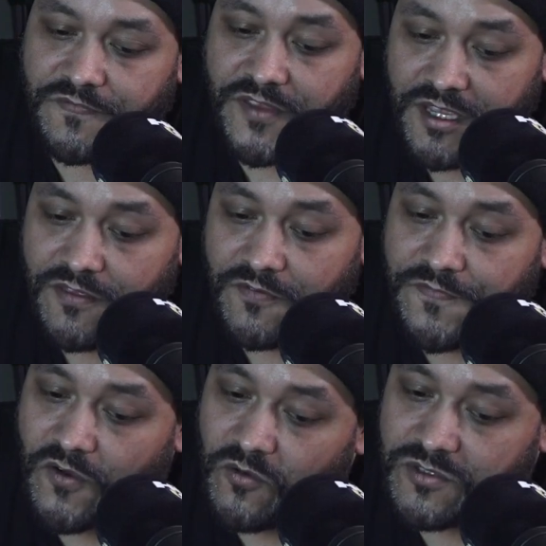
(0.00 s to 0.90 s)
via the
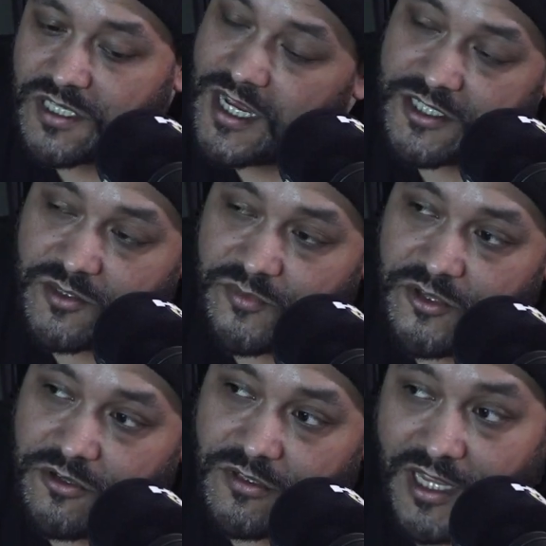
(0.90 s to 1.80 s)

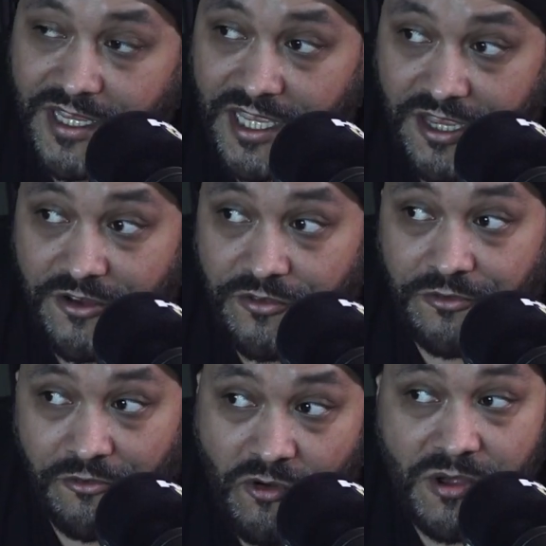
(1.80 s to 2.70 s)
phone/computer like ear
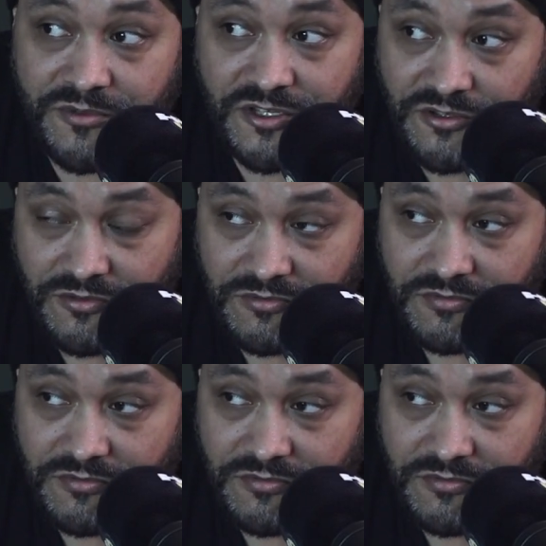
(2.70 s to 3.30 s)
throw up to you?